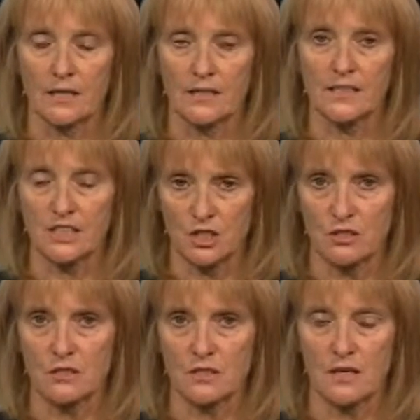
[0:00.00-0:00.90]

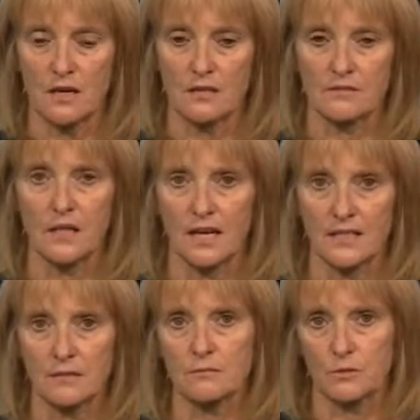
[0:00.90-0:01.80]
conditions
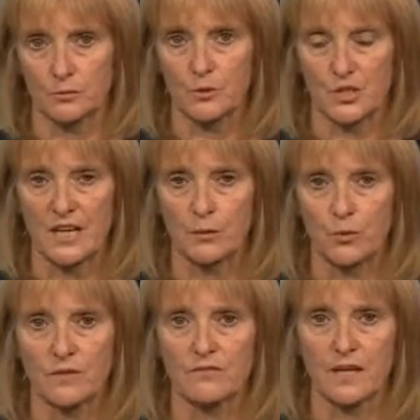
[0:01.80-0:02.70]
clients would present
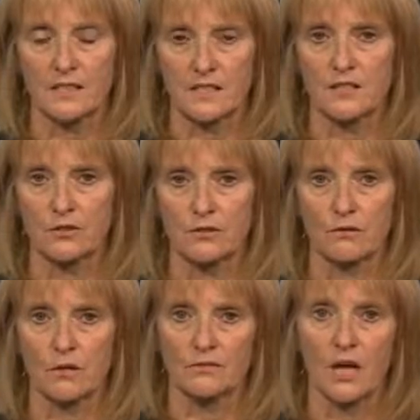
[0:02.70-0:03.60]
with that's in their
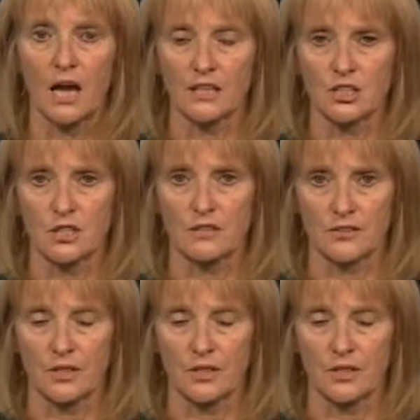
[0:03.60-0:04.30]
knowledge, skills,